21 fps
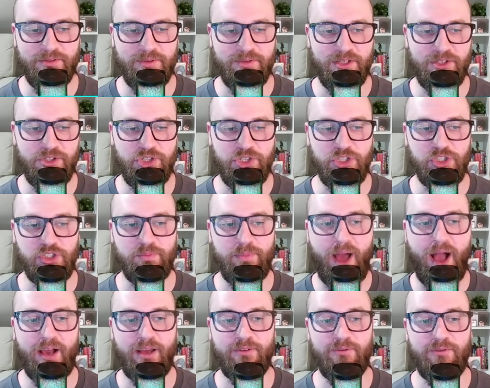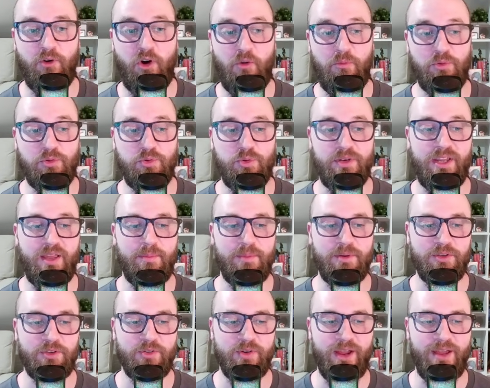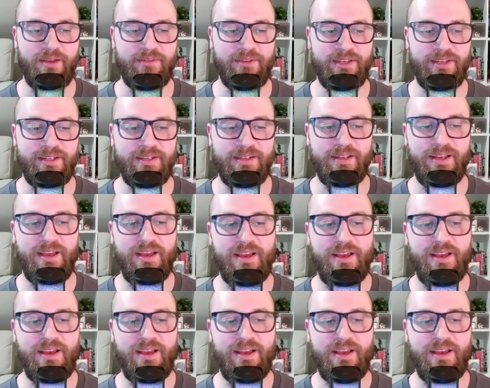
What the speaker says: his shield back and forth between him and Kraven,